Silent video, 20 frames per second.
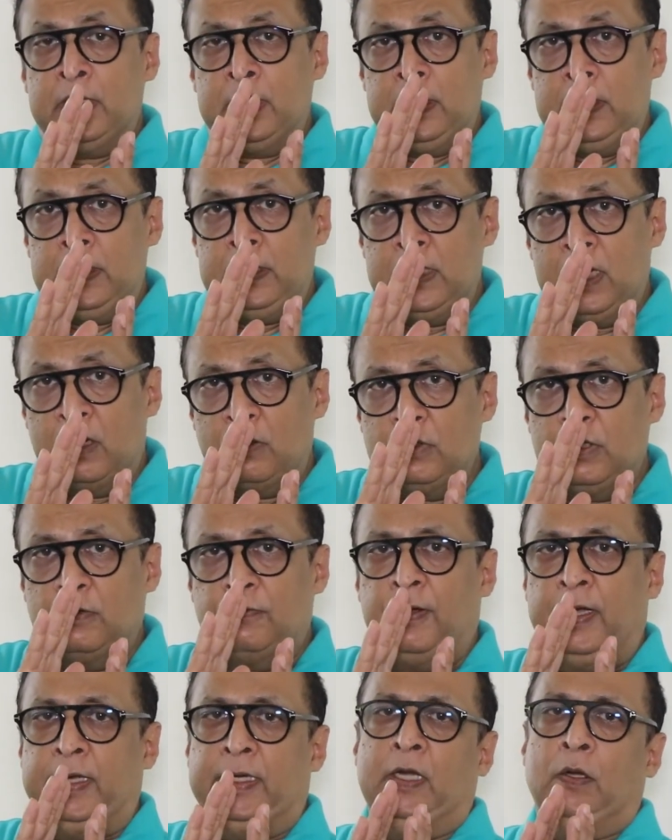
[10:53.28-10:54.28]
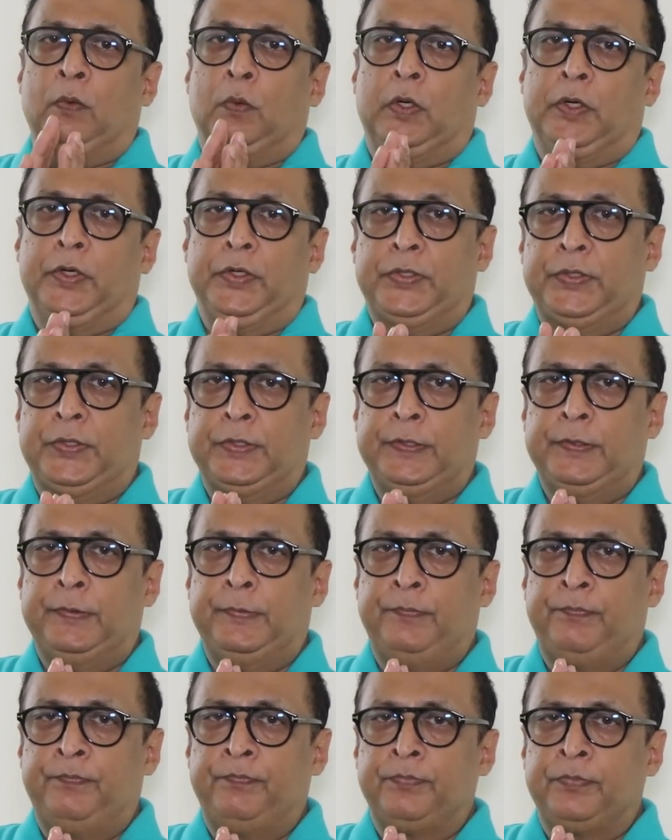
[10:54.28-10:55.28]
Now, the final words.
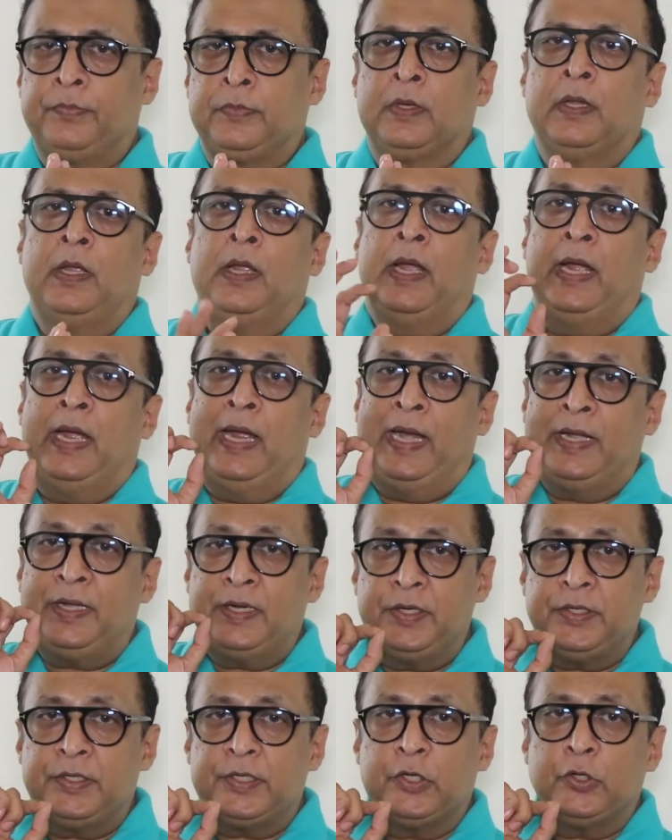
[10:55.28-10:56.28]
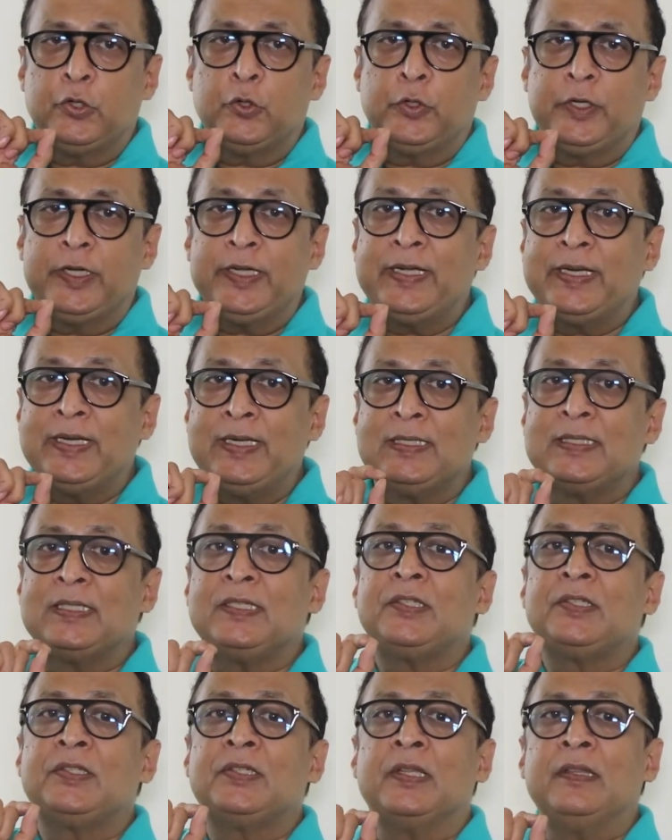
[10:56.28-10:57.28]
Attention to details
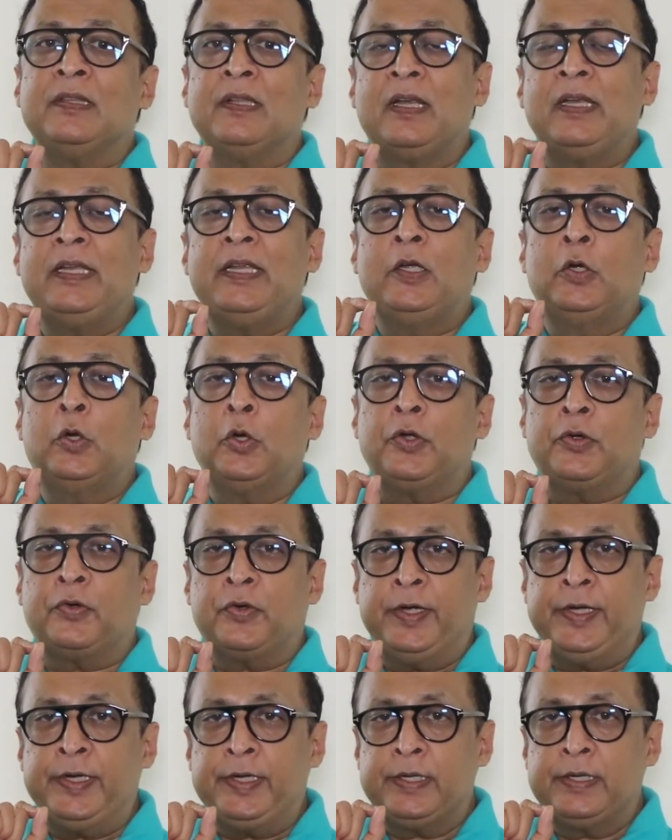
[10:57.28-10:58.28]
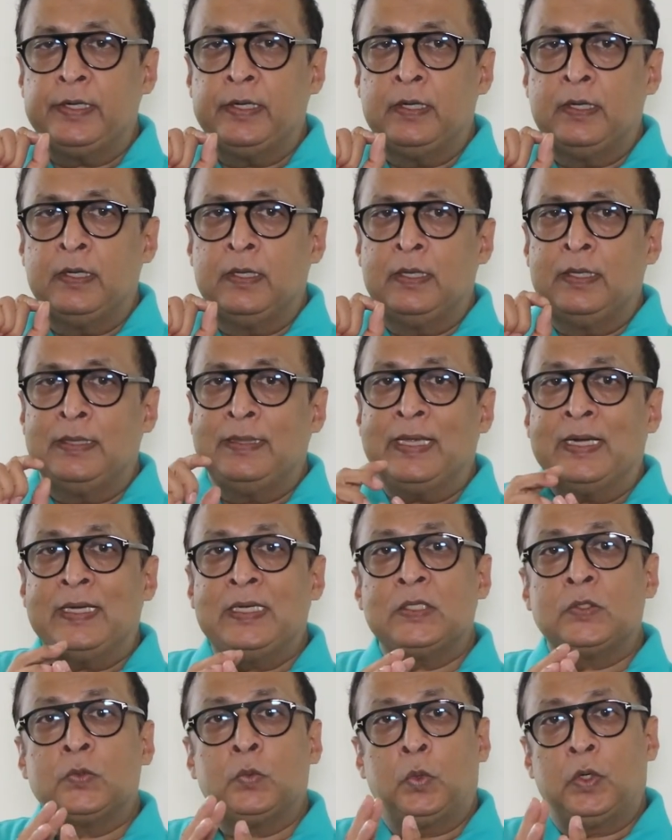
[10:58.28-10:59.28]
is generally good trait that
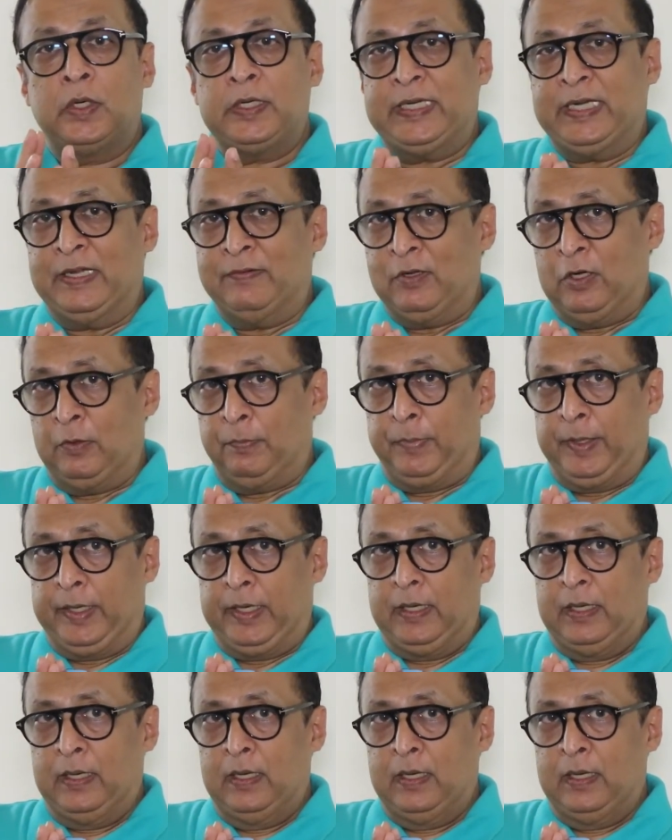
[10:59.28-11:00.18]
is worth developing,